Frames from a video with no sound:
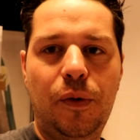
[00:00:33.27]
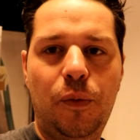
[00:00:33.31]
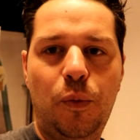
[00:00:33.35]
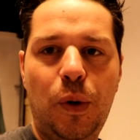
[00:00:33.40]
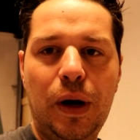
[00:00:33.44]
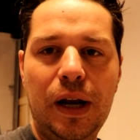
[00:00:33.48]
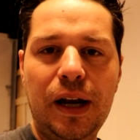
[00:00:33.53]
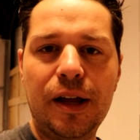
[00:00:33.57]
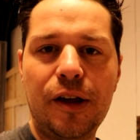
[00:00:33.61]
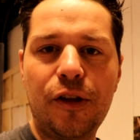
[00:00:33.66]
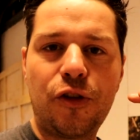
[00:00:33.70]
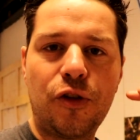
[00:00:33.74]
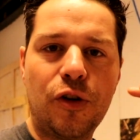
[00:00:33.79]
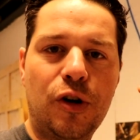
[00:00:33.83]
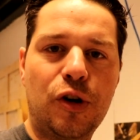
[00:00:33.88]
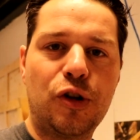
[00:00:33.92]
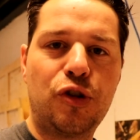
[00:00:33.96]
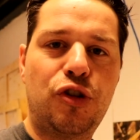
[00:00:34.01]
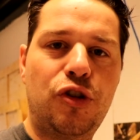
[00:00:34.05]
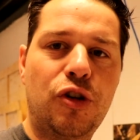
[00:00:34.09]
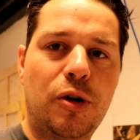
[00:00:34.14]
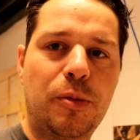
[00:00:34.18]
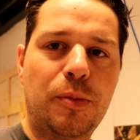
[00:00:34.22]
When I
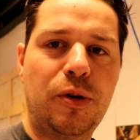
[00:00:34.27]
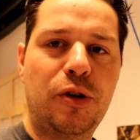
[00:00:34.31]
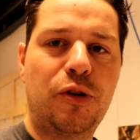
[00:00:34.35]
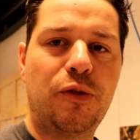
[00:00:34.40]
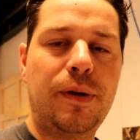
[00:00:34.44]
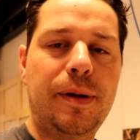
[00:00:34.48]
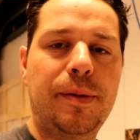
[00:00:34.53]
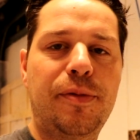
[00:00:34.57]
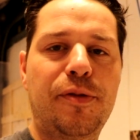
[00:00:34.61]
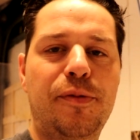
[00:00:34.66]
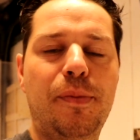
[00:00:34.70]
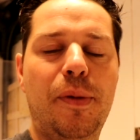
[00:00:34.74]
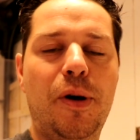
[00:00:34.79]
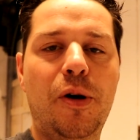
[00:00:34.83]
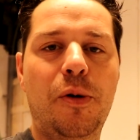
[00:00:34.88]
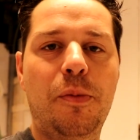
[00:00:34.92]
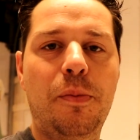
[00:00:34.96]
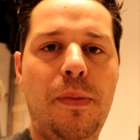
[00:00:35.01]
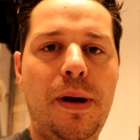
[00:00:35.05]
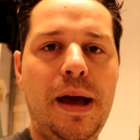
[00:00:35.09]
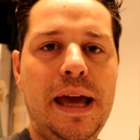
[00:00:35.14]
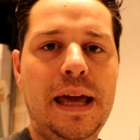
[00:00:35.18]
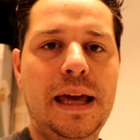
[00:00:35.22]
saw John Grimsmo
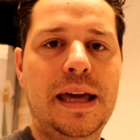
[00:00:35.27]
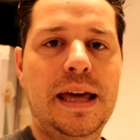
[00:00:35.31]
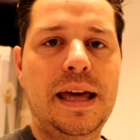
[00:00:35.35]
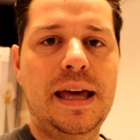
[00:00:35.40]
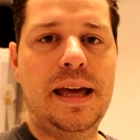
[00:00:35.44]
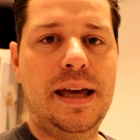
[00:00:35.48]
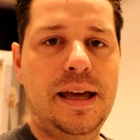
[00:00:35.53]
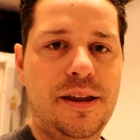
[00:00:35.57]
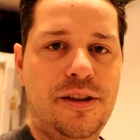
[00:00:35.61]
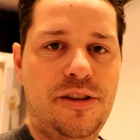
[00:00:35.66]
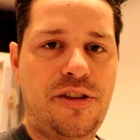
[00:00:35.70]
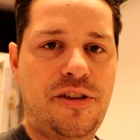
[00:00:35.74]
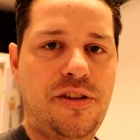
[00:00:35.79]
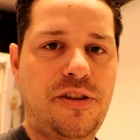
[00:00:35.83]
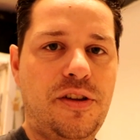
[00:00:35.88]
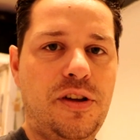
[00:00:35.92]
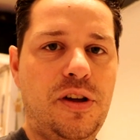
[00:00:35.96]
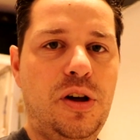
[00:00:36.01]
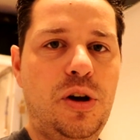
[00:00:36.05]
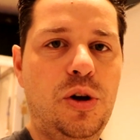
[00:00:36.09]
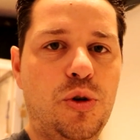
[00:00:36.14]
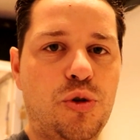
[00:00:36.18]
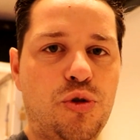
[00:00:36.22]
make
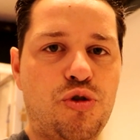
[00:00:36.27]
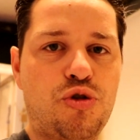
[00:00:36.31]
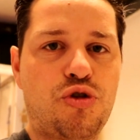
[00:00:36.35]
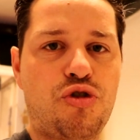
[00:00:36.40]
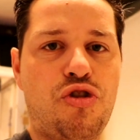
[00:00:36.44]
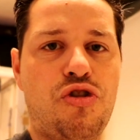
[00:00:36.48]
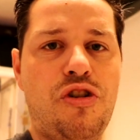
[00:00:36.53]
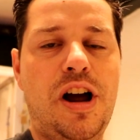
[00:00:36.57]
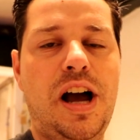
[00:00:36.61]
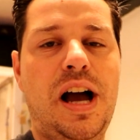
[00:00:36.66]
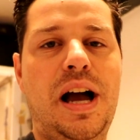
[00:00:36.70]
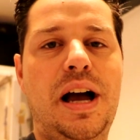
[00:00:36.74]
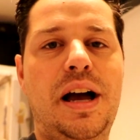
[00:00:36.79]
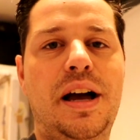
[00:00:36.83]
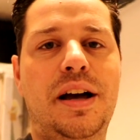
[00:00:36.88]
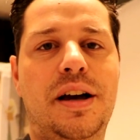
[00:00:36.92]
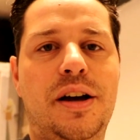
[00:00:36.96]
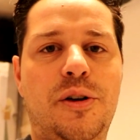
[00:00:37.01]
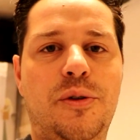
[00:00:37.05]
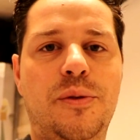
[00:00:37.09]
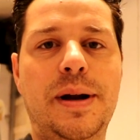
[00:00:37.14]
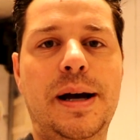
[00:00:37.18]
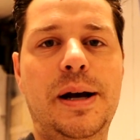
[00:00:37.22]
his Ultra
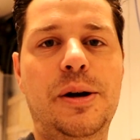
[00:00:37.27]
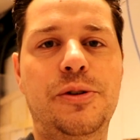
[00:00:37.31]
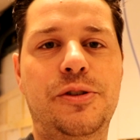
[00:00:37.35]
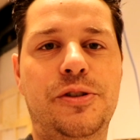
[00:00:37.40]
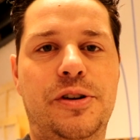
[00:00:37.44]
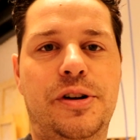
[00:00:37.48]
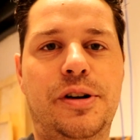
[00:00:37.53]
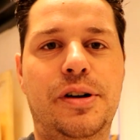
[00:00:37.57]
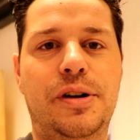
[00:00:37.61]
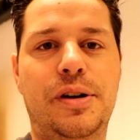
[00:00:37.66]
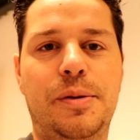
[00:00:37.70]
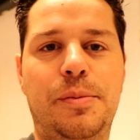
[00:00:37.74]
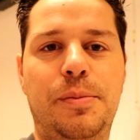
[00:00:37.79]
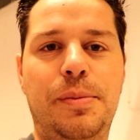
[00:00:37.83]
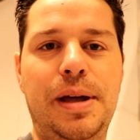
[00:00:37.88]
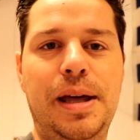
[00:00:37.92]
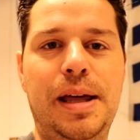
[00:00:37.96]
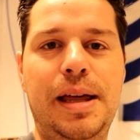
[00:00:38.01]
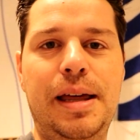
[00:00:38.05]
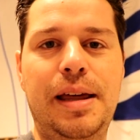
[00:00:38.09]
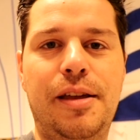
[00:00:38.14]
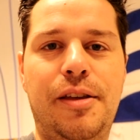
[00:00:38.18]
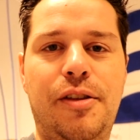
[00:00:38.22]
router
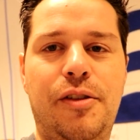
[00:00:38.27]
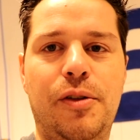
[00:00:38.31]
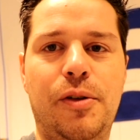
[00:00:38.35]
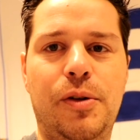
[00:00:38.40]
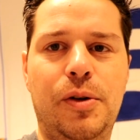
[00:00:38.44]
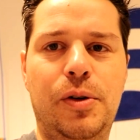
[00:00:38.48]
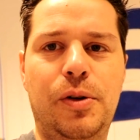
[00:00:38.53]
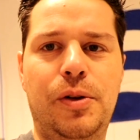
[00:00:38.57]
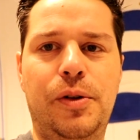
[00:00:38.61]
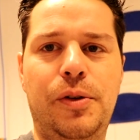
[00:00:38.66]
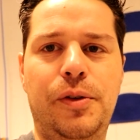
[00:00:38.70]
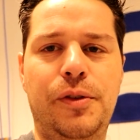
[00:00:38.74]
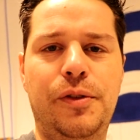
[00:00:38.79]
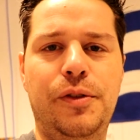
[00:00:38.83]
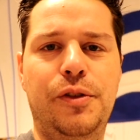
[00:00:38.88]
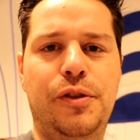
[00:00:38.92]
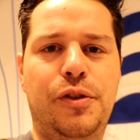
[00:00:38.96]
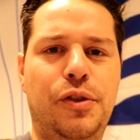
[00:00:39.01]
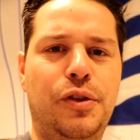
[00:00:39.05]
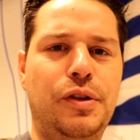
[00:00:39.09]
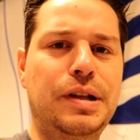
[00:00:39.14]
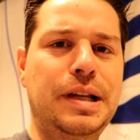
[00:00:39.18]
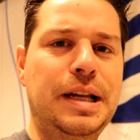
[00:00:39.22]
based on
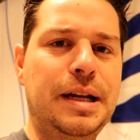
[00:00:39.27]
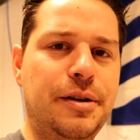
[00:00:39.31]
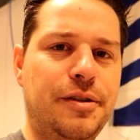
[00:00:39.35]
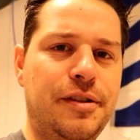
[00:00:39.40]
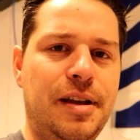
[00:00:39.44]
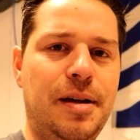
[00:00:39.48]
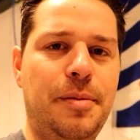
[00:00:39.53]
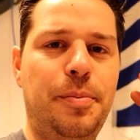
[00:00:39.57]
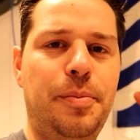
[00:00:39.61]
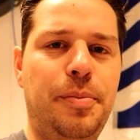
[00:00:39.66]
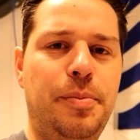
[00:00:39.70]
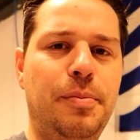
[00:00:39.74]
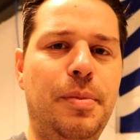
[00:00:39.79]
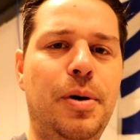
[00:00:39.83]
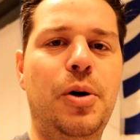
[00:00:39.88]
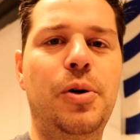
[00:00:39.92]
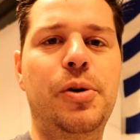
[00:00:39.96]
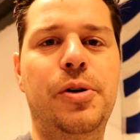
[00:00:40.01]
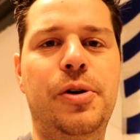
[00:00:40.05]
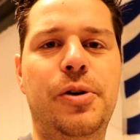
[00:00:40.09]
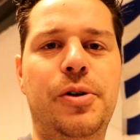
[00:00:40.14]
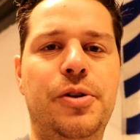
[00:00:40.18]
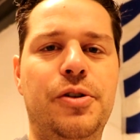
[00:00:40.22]
ClearPath
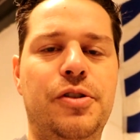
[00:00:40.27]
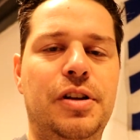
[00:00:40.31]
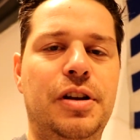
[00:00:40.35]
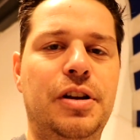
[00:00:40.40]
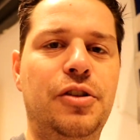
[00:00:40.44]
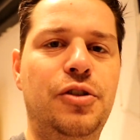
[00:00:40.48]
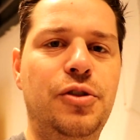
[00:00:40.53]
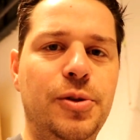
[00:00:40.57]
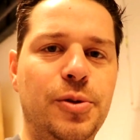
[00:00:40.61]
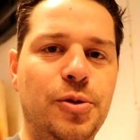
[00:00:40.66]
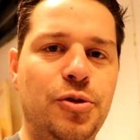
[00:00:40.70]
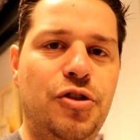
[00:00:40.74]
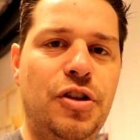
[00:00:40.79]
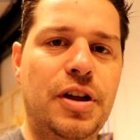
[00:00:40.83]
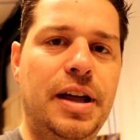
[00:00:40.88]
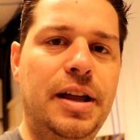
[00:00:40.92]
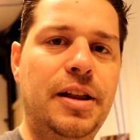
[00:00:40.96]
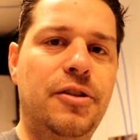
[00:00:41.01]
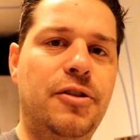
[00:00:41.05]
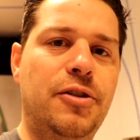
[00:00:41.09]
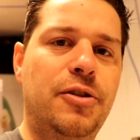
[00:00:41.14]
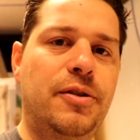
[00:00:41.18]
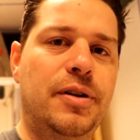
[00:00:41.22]
motors and the tool
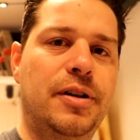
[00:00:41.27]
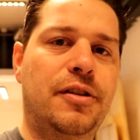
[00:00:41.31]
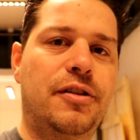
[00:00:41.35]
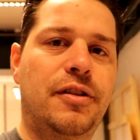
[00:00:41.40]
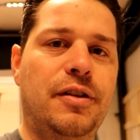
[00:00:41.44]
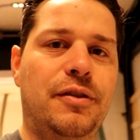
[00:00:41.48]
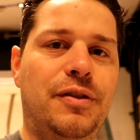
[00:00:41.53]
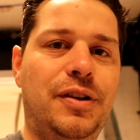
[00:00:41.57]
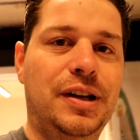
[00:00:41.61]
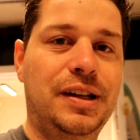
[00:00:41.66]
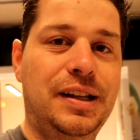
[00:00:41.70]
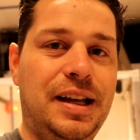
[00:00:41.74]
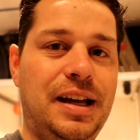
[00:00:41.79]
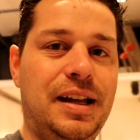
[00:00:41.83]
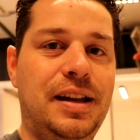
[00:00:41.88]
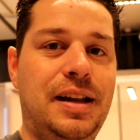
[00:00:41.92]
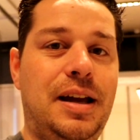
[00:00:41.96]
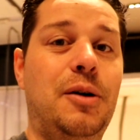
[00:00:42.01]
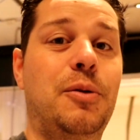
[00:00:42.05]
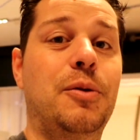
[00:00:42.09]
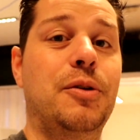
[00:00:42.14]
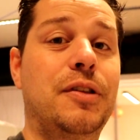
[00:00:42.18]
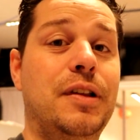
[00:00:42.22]
changer and stuff like that,
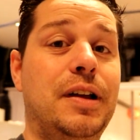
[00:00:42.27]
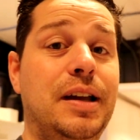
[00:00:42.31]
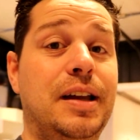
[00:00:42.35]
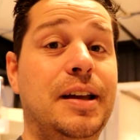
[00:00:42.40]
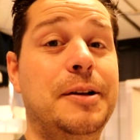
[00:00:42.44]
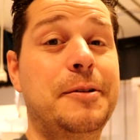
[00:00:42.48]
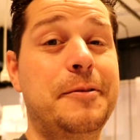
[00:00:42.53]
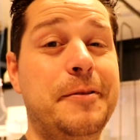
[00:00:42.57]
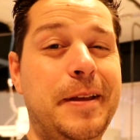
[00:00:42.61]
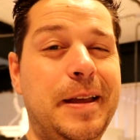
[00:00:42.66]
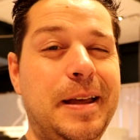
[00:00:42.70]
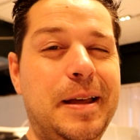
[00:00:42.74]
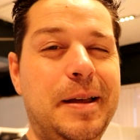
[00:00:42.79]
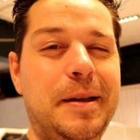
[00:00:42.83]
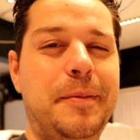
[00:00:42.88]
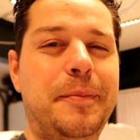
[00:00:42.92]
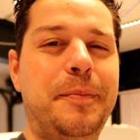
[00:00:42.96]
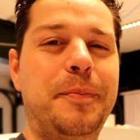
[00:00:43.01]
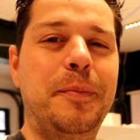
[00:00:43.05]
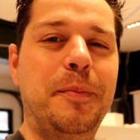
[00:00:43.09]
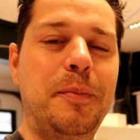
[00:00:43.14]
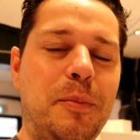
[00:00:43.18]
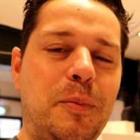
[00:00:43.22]
I was like,
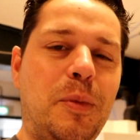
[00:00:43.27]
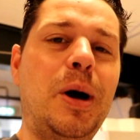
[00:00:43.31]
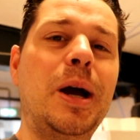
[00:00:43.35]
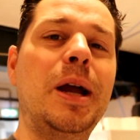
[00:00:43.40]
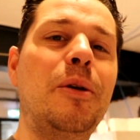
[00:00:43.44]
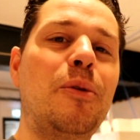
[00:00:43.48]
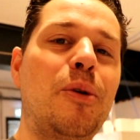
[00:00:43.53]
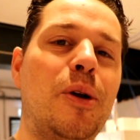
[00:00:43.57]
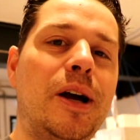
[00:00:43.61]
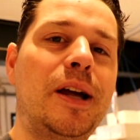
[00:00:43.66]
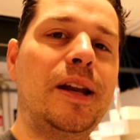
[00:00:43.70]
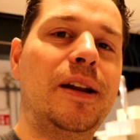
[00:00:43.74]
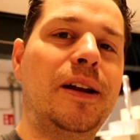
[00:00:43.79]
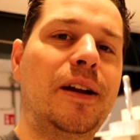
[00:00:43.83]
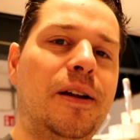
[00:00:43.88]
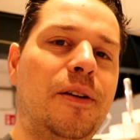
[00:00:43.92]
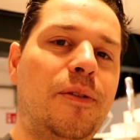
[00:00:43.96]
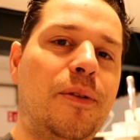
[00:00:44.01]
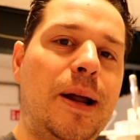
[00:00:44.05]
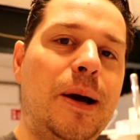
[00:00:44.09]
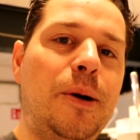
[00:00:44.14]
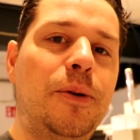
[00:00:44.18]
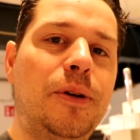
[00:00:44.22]
my uh, router,
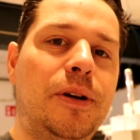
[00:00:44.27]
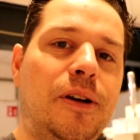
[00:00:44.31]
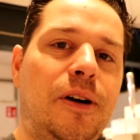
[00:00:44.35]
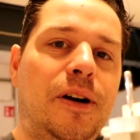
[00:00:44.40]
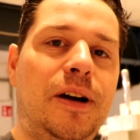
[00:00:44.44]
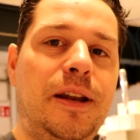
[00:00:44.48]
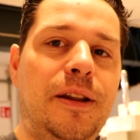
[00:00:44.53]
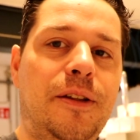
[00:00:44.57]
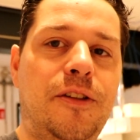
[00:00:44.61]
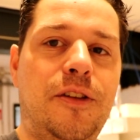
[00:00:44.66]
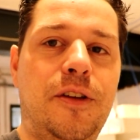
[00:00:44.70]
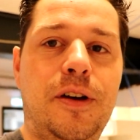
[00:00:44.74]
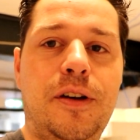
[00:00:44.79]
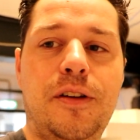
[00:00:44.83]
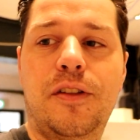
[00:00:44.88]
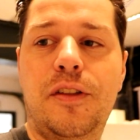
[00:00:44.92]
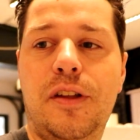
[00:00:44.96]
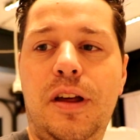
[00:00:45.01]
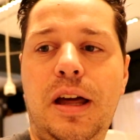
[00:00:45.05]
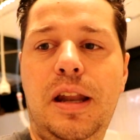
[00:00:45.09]
router kind of sucks.